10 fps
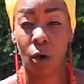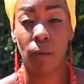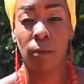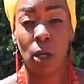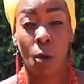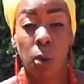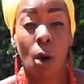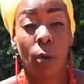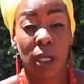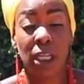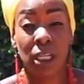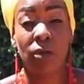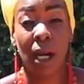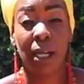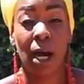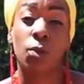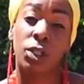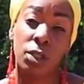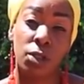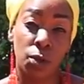from what we need right now,
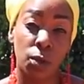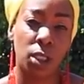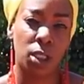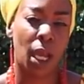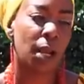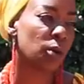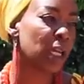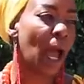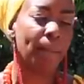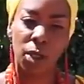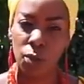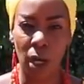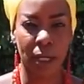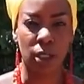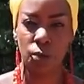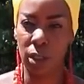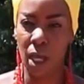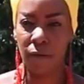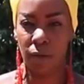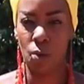which is unity. And we can't be united with
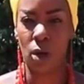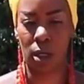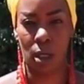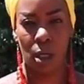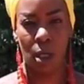everyone.